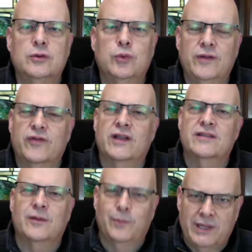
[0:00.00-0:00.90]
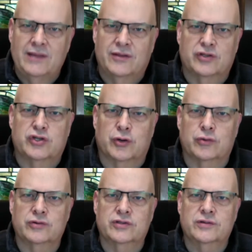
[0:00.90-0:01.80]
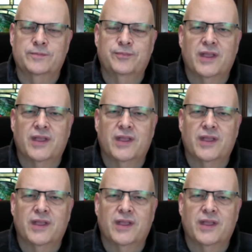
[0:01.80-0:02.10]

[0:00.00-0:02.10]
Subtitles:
we forget to be the church.